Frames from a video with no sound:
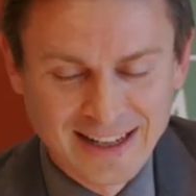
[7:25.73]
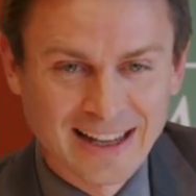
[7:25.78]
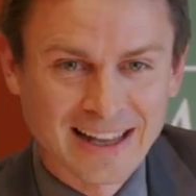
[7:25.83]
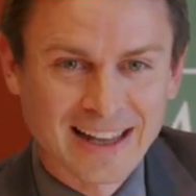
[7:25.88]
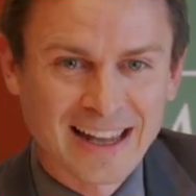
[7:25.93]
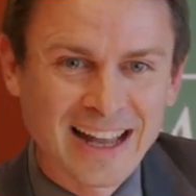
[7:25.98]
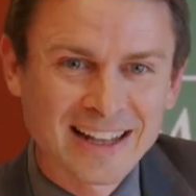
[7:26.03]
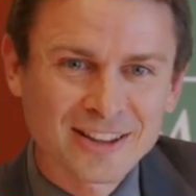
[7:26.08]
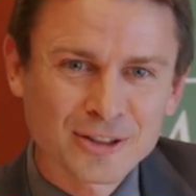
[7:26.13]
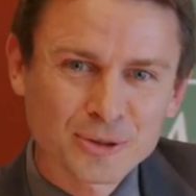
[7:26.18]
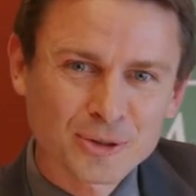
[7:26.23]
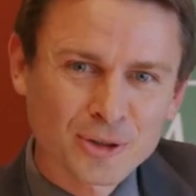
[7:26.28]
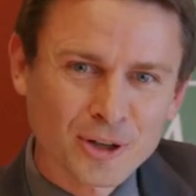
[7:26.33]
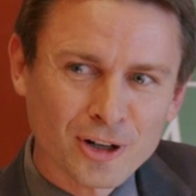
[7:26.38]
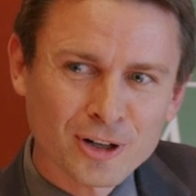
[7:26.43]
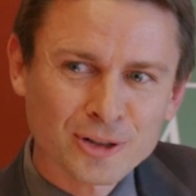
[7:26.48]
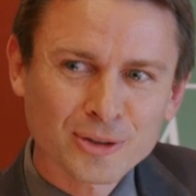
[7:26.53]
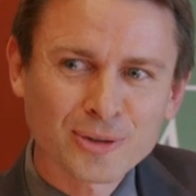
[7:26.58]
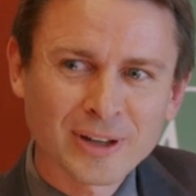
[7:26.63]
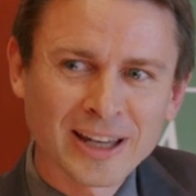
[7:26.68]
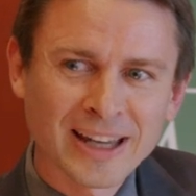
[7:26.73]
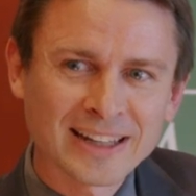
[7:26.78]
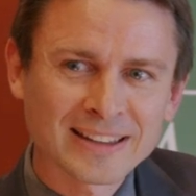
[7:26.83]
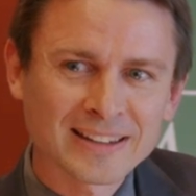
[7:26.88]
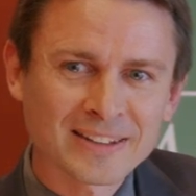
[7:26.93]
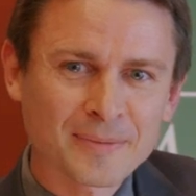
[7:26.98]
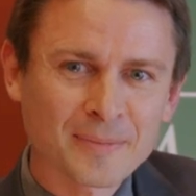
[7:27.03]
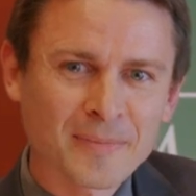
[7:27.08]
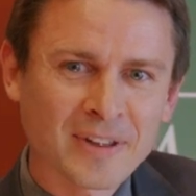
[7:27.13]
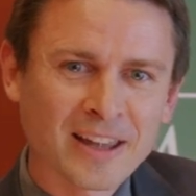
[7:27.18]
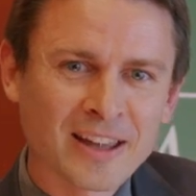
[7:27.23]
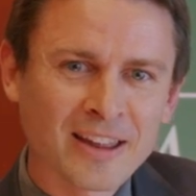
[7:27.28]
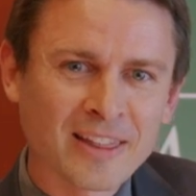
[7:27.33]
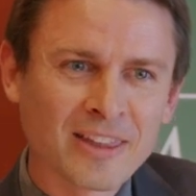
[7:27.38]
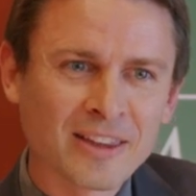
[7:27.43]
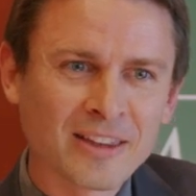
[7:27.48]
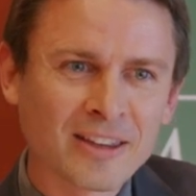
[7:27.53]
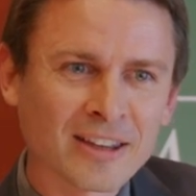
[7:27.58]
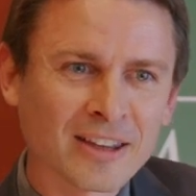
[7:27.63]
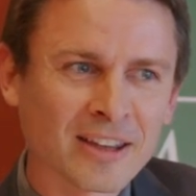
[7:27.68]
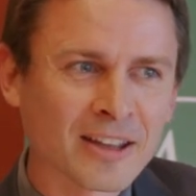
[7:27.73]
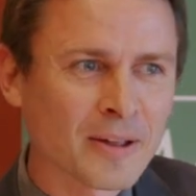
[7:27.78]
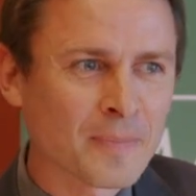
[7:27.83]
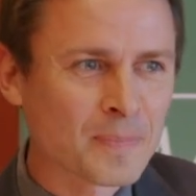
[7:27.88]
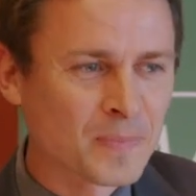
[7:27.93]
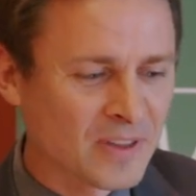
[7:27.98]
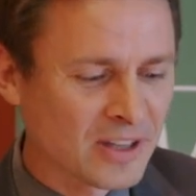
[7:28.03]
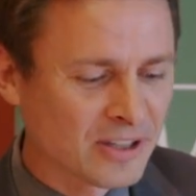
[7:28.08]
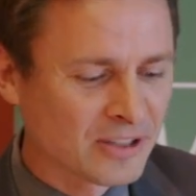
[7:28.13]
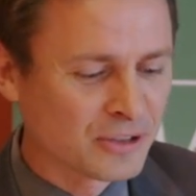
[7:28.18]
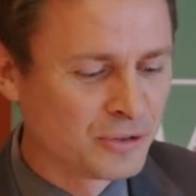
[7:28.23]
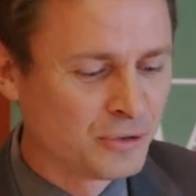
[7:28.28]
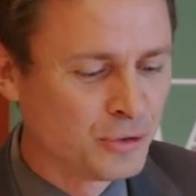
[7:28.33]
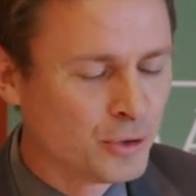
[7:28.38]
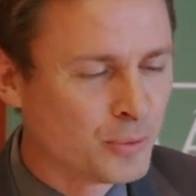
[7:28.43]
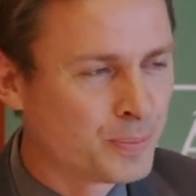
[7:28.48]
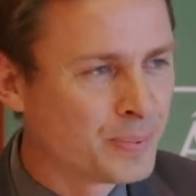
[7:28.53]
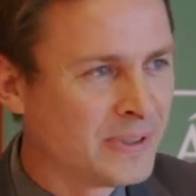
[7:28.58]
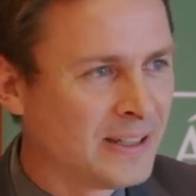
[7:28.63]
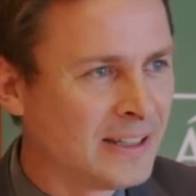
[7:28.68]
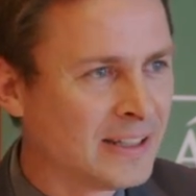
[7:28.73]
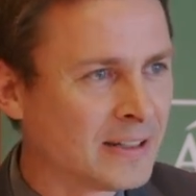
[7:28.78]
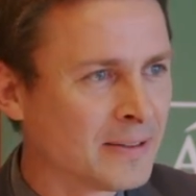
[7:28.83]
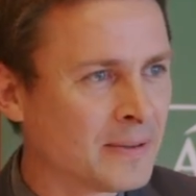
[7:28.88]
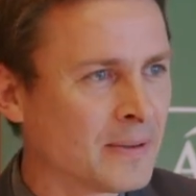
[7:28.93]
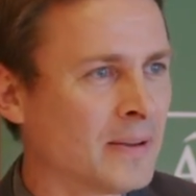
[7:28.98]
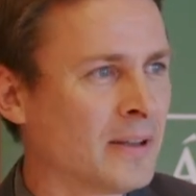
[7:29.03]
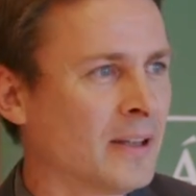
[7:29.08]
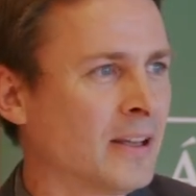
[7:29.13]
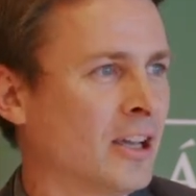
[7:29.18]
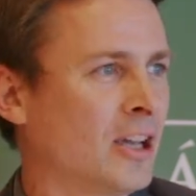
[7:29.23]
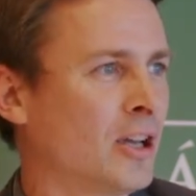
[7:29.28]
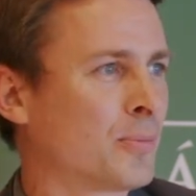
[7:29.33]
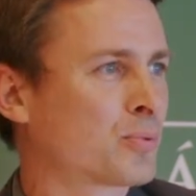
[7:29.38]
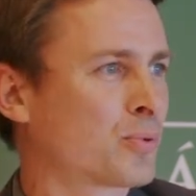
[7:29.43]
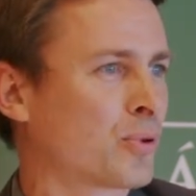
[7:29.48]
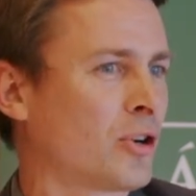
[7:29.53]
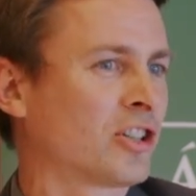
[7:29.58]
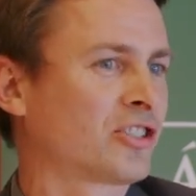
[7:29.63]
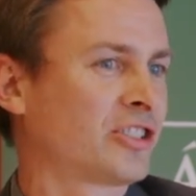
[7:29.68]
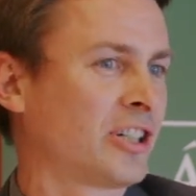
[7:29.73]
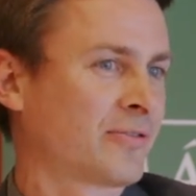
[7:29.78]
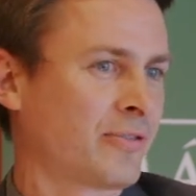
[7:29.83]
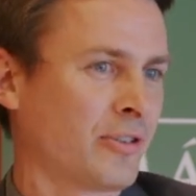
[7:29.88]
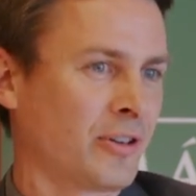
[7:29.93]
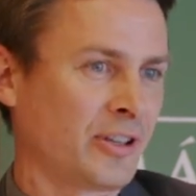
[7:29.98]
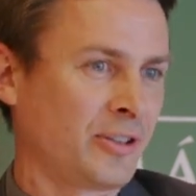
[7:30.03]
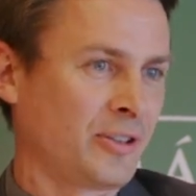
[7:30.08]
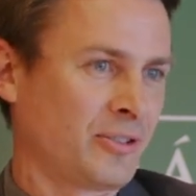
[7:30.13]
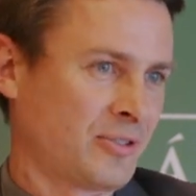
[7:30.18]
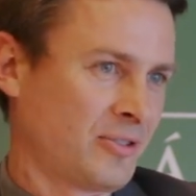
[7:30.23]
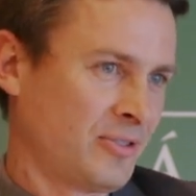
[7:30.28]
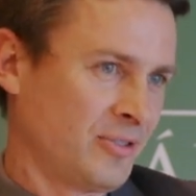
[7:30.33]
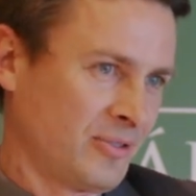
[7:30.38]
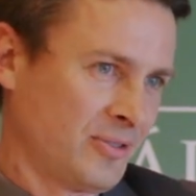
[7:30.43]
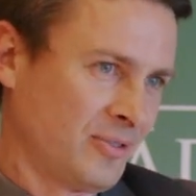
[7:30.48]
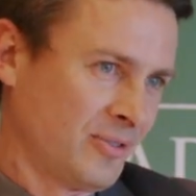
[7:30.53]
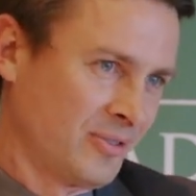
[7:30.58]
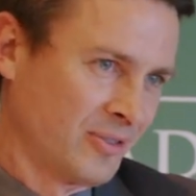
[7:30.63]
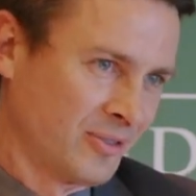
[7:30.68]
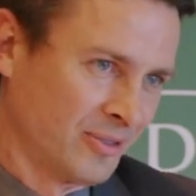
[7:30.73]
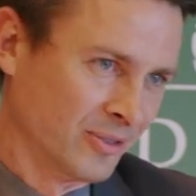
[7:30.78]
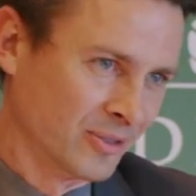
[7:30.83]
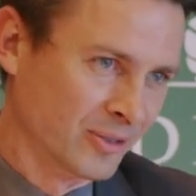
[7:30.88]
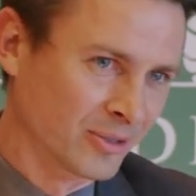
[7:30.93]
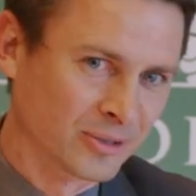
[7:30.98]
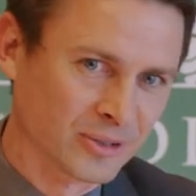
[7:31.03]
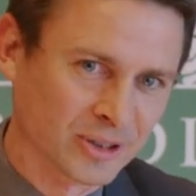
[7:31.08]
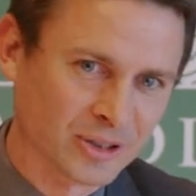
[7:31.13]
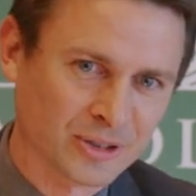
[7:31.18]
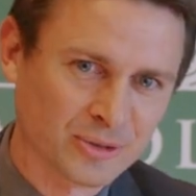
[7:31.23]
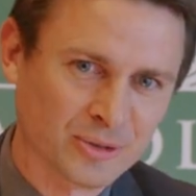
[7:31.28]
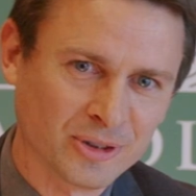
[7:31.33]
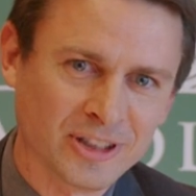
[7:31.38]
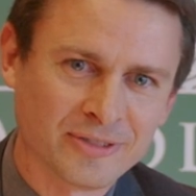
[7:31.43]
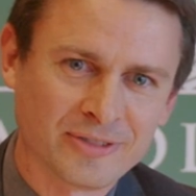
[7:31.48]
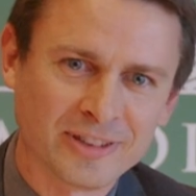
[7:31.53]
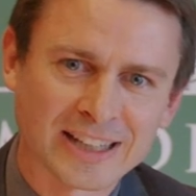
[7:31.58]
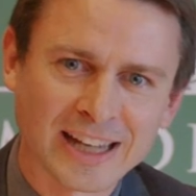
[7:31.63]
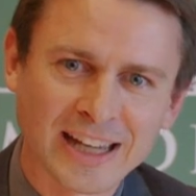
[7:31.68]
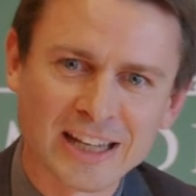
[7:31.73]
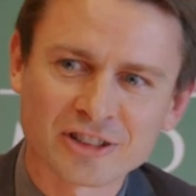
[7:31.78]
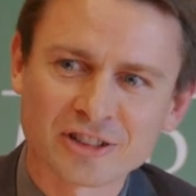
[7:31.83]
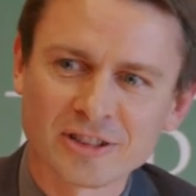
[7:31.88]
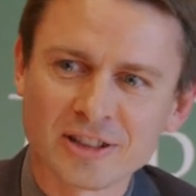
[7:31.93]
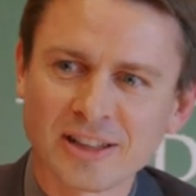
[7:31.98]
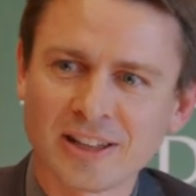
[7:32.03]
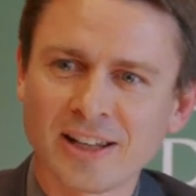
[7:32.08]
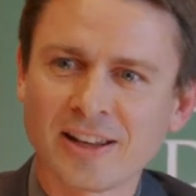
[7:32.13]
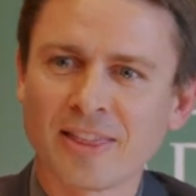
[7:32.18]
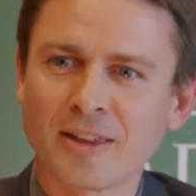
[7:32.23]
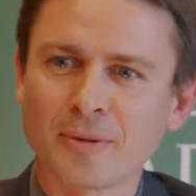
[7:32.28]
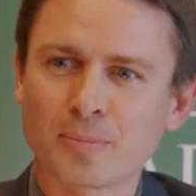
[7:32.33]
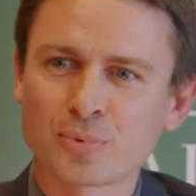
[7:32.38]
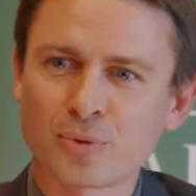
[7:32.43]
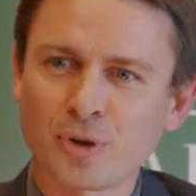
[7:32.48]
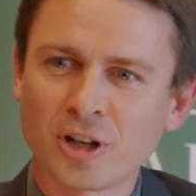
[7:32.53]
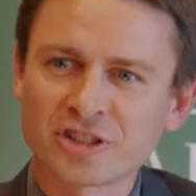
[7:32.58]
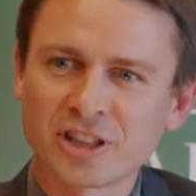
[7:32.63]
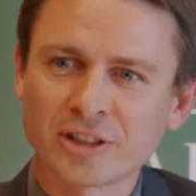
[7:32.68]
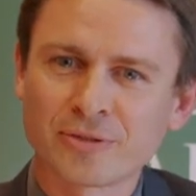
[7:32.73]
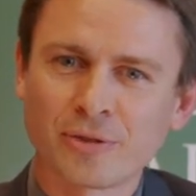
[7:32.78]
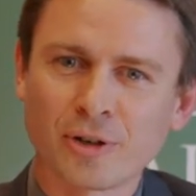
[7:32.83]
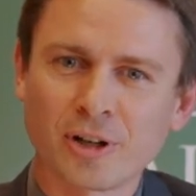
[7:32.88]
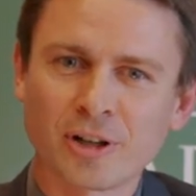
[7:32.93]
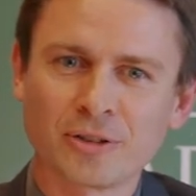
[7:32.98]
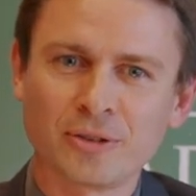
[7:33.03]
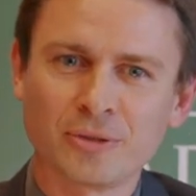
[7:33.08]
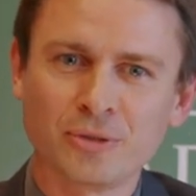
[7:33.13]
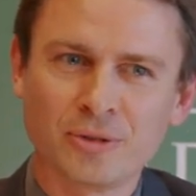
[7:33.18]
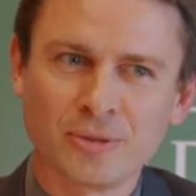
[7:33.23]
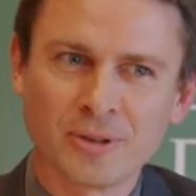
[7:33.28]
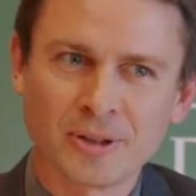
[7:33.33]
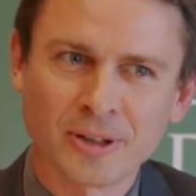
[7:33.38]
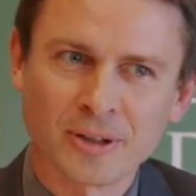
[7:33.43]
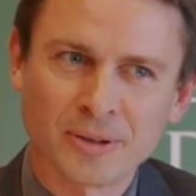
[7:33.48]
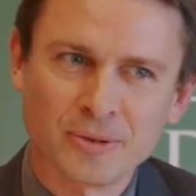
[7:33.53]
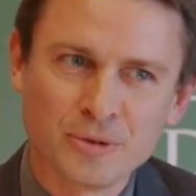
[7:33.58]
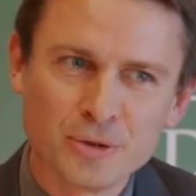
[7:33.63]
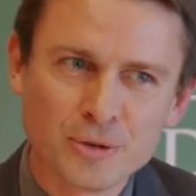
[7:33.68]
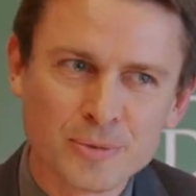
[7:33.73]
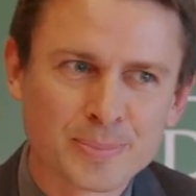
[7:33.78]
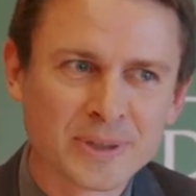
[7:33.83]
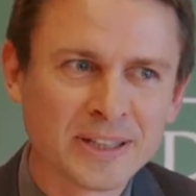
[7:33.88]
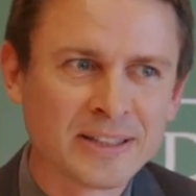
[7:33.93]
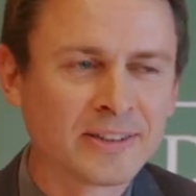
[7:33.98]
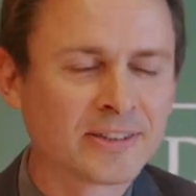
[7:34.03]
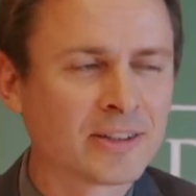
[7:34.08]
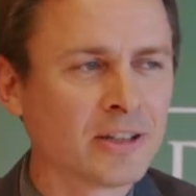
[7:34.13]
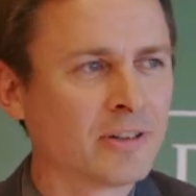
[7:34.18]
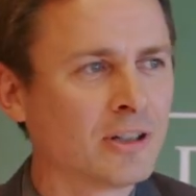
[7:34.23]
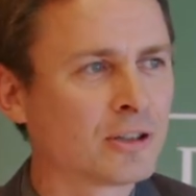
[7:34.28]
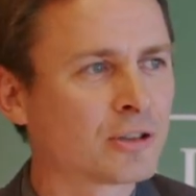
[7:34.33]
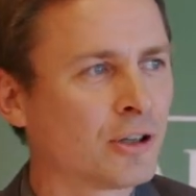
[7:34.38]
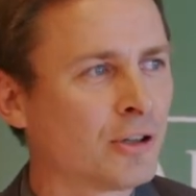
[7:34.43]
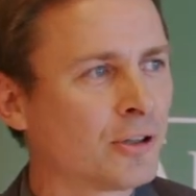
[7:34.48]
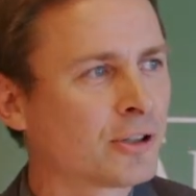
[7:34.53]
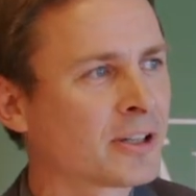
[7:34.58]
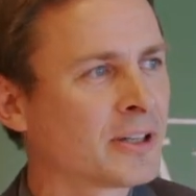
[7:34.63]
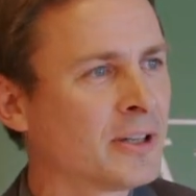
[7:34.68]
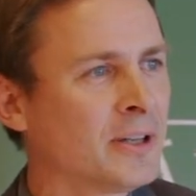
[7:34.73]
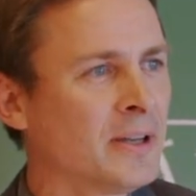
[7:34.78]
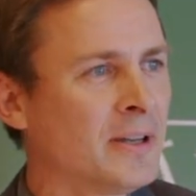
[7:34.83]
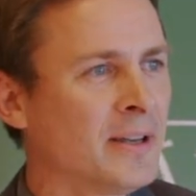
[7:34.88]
And you also had the European project for unification, and the project for European Civil Code